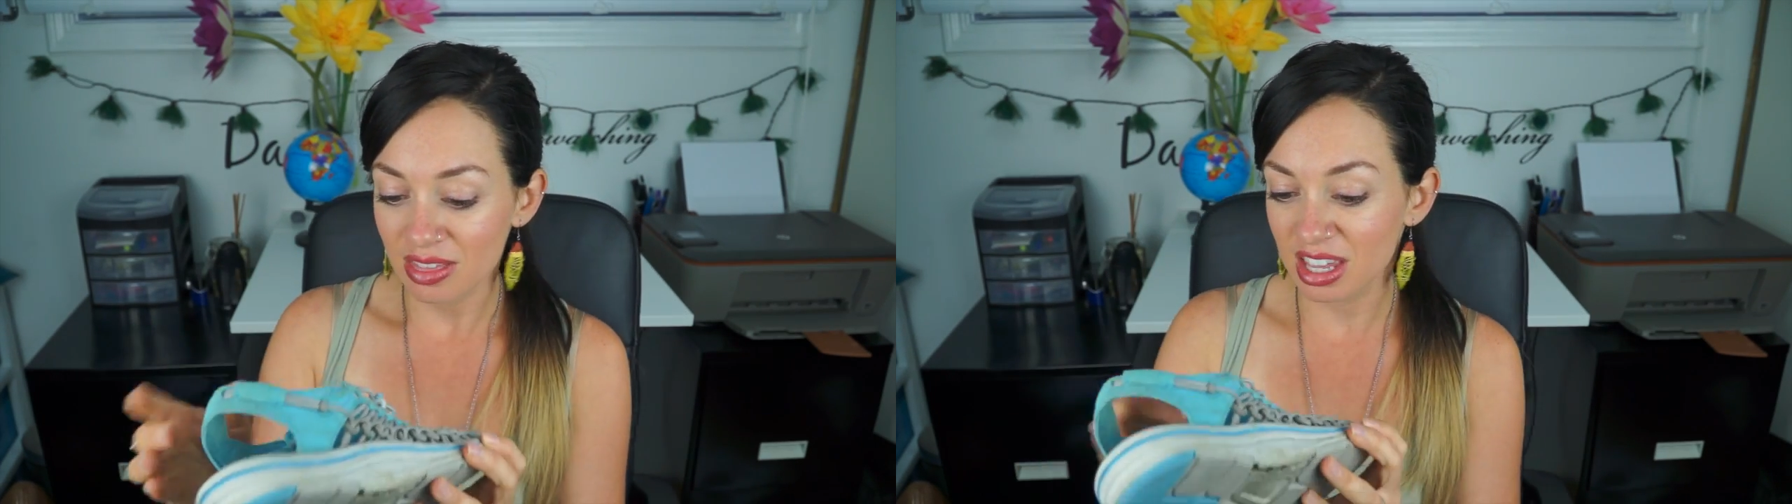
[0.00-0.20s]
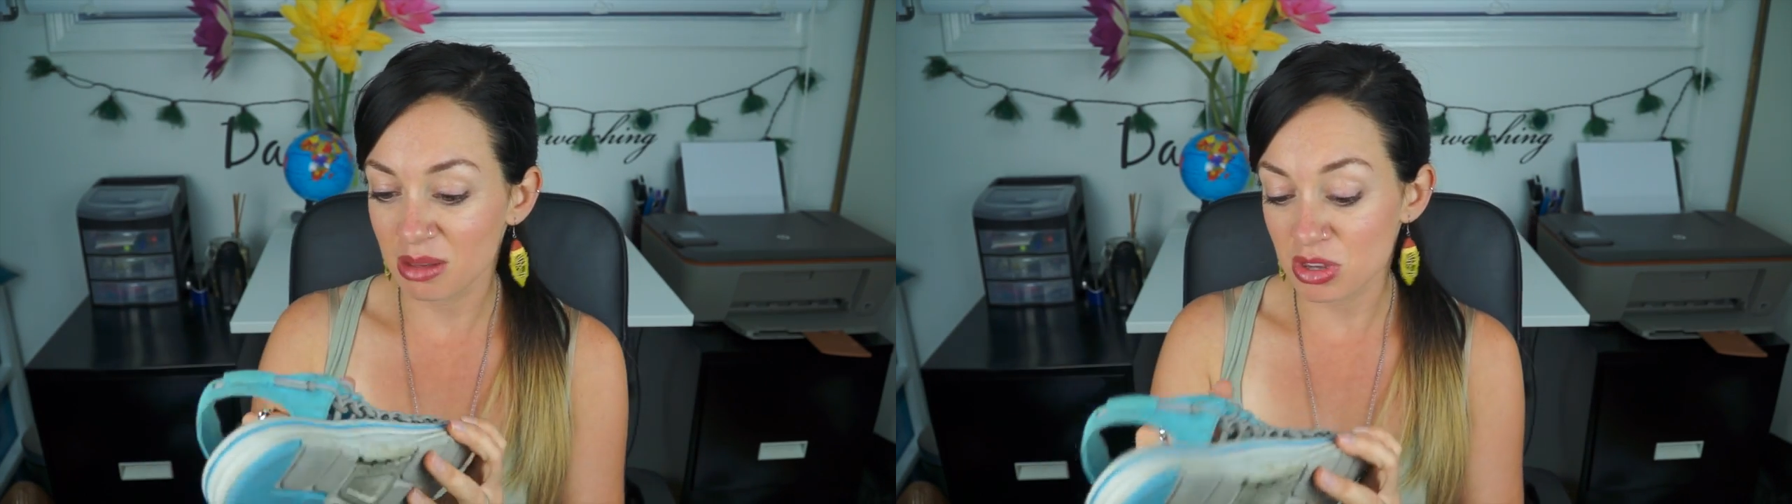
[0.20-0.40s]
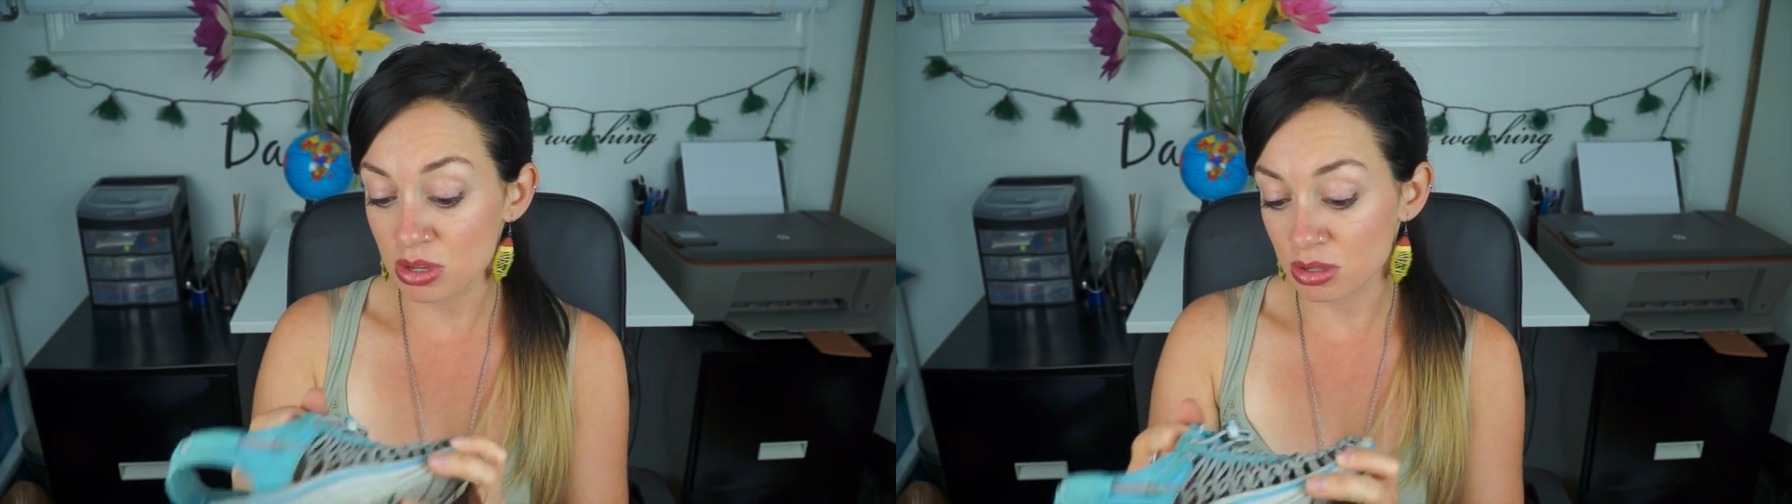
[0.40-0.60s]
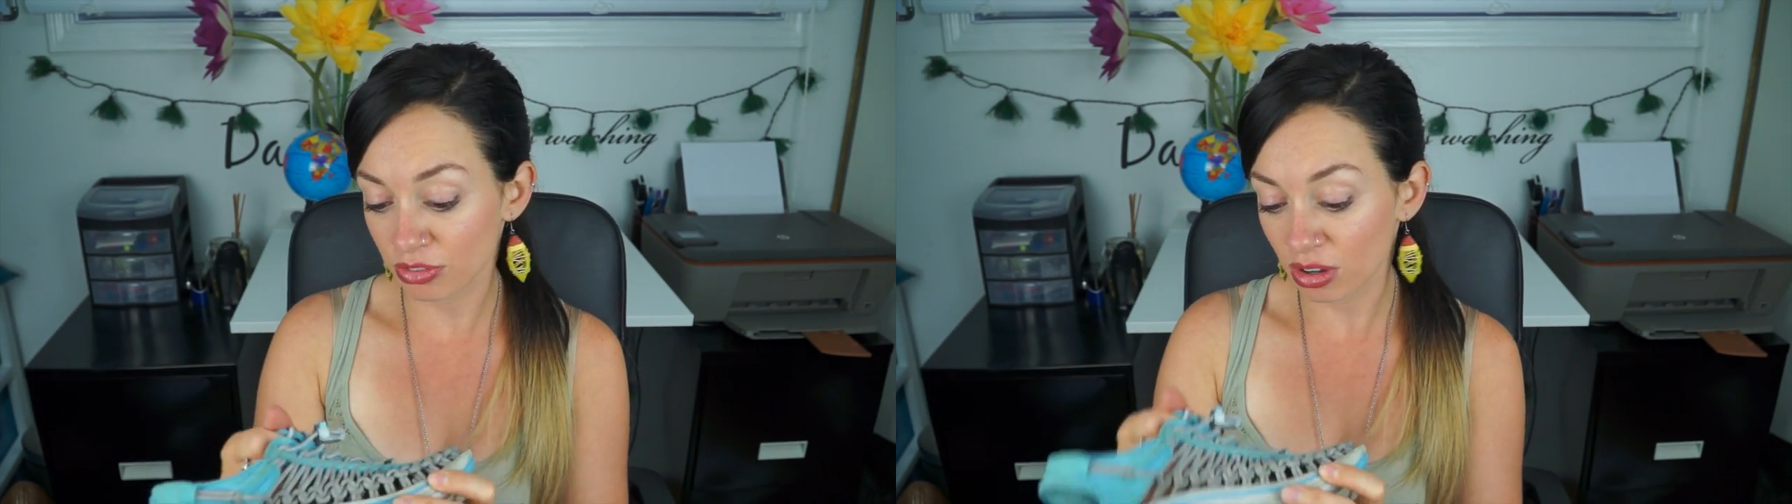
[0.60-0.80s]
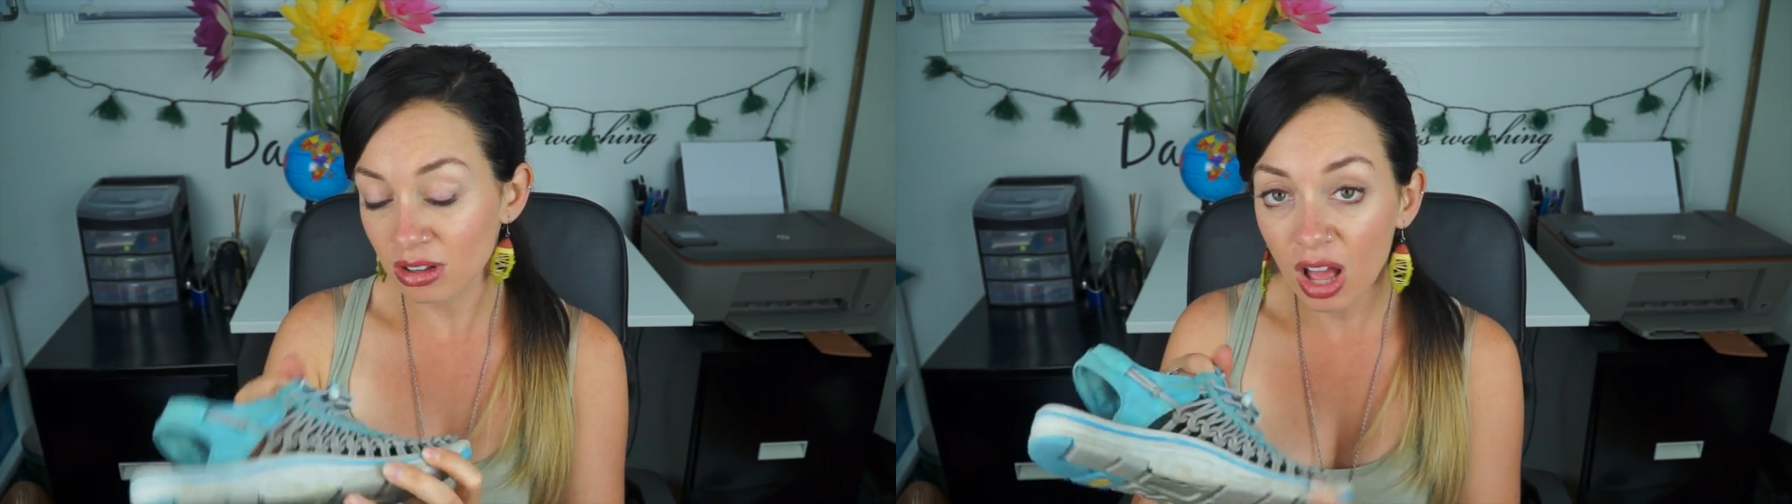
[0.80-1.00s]
they can be
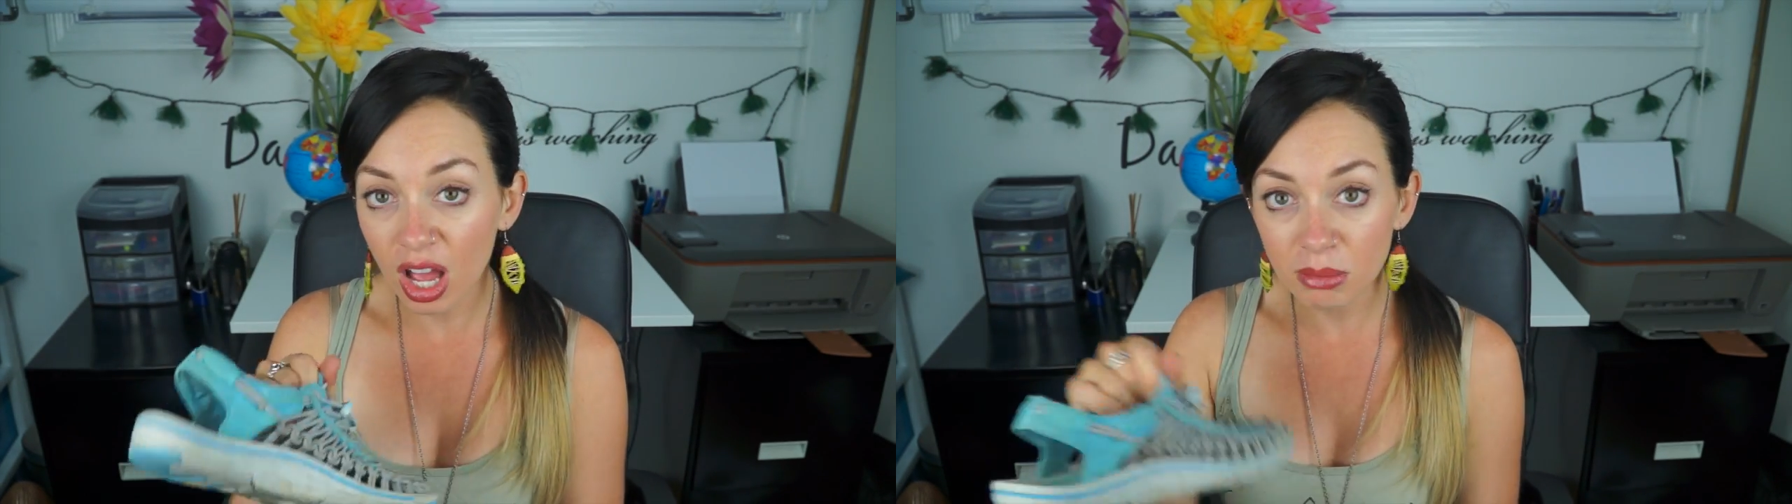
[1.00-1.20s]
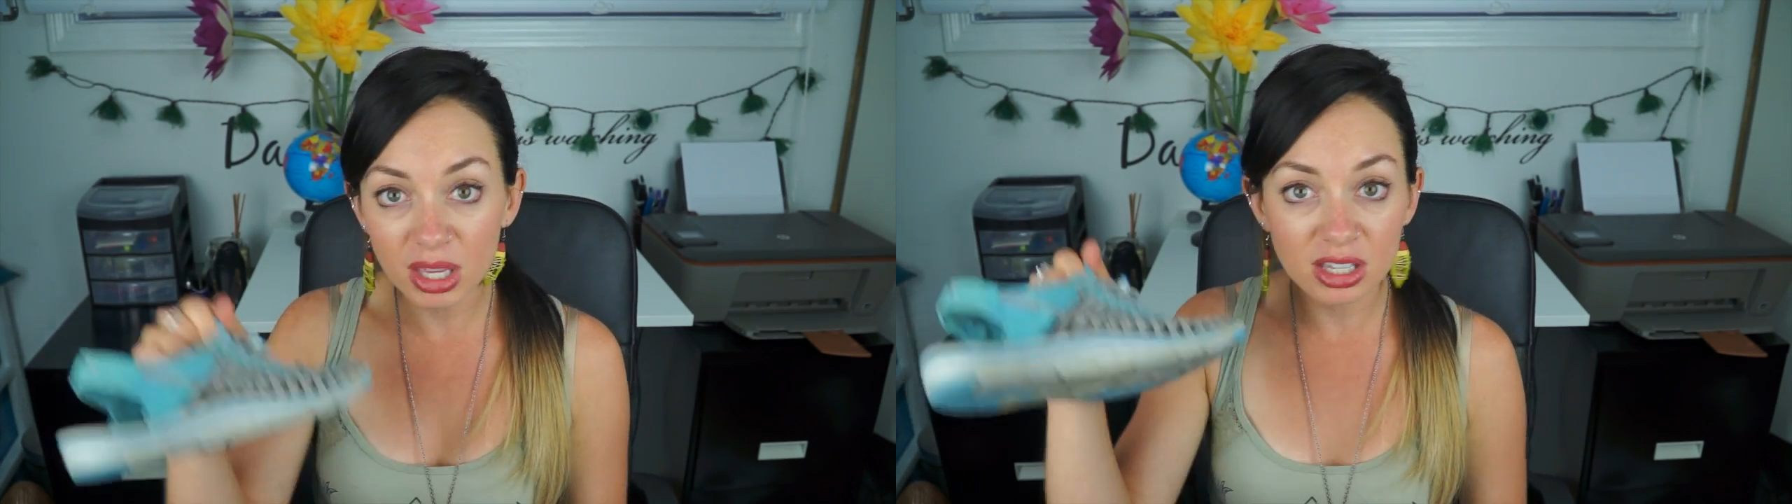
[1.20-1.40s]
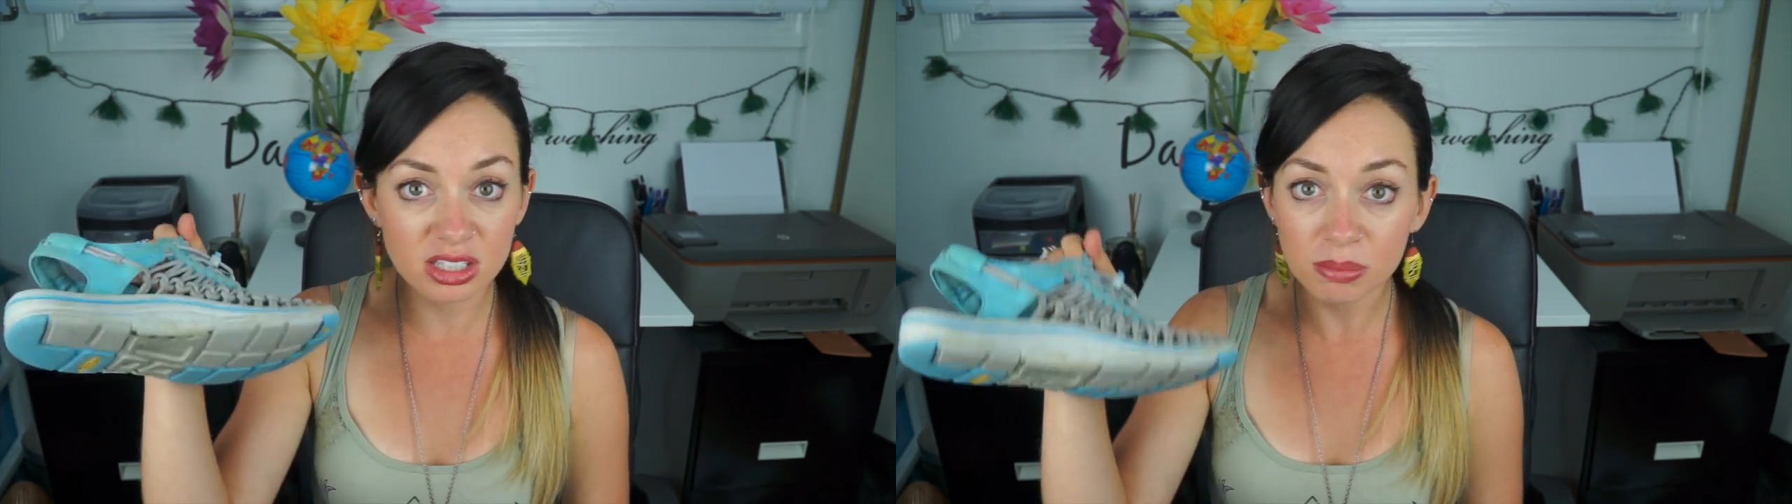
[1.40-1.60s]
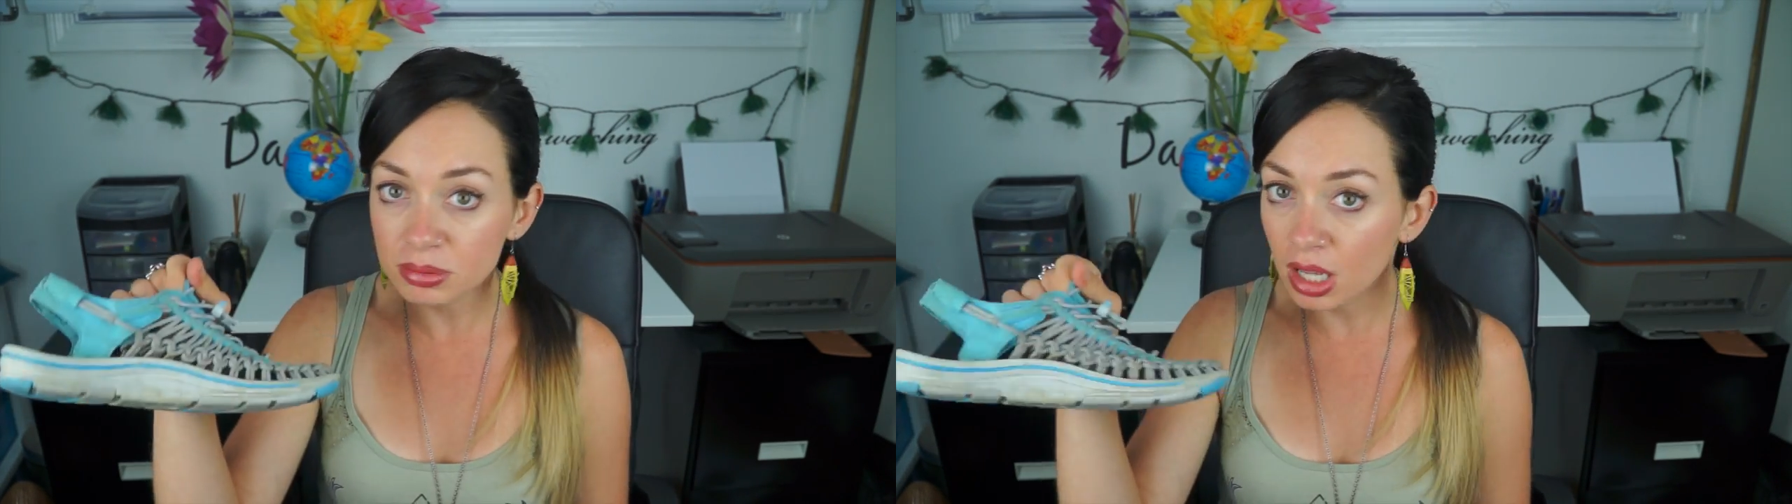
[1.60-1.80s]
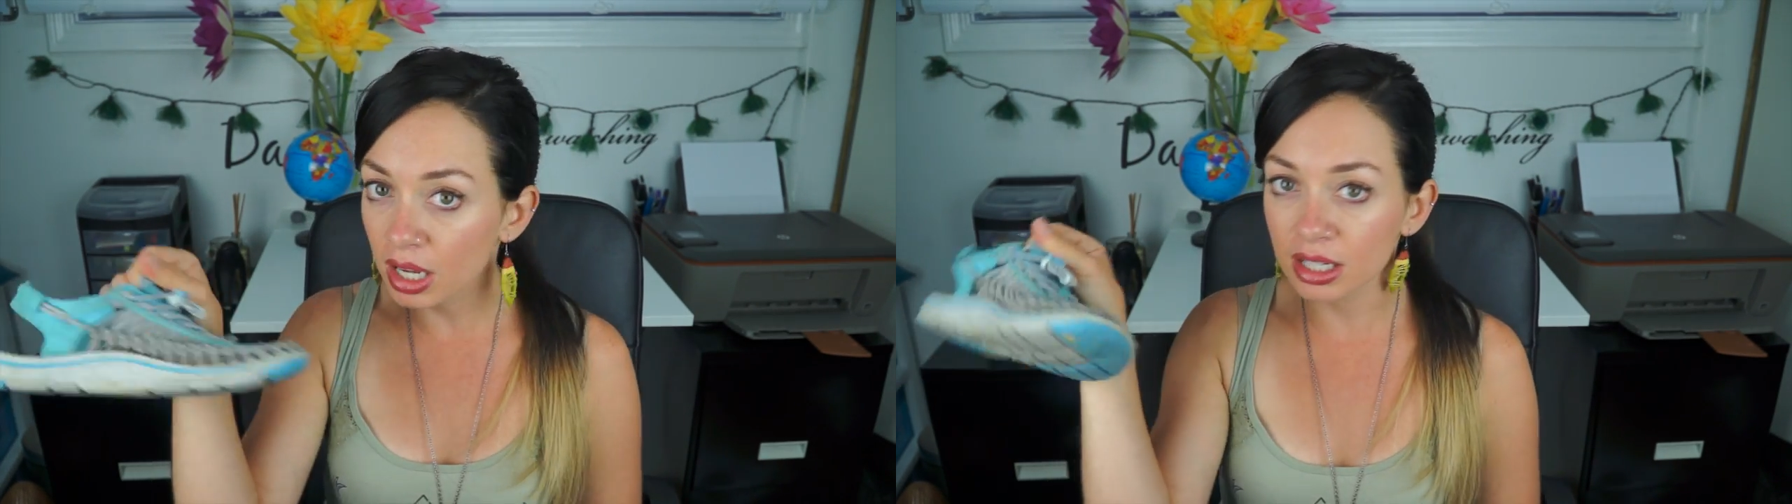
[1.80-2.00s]
used for climbing,
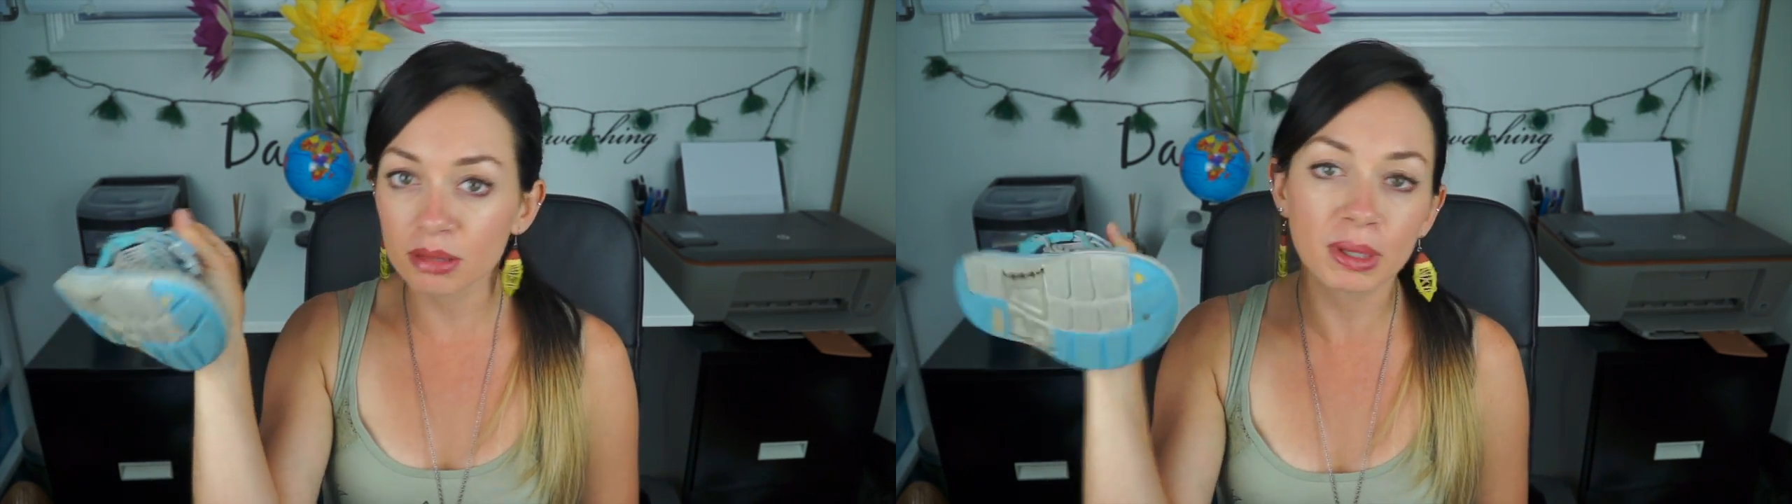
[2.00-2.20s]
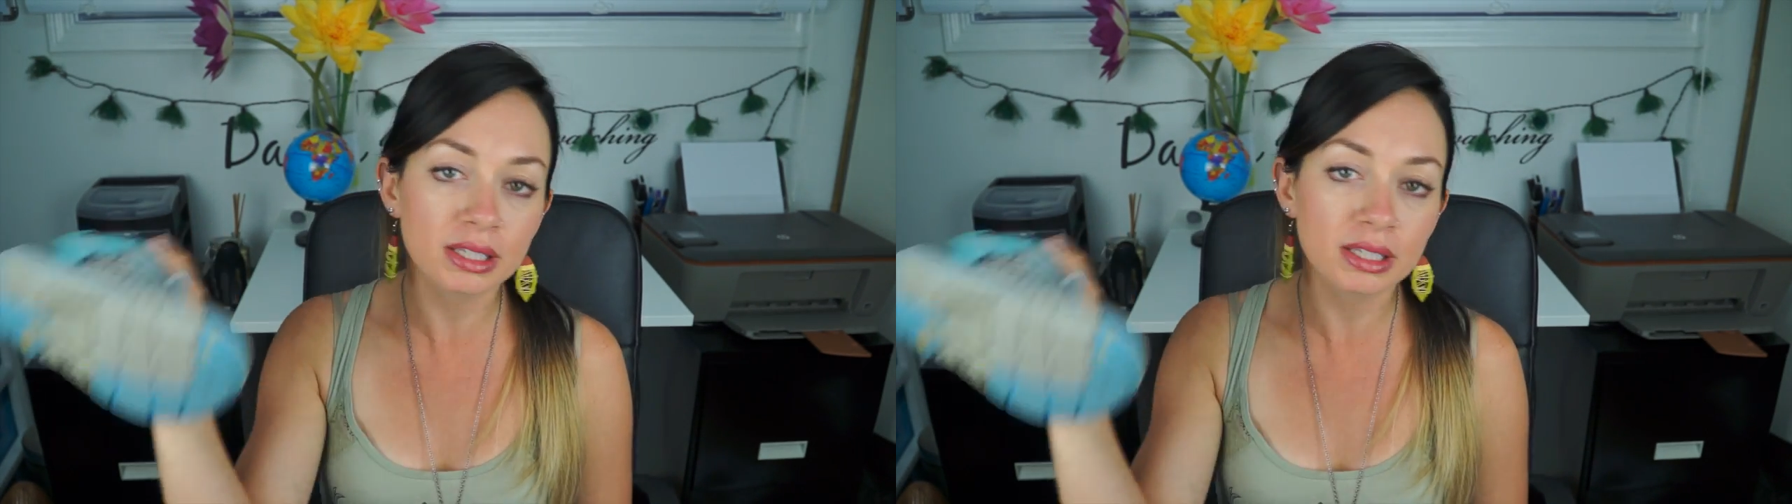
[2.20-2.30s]
zip lining,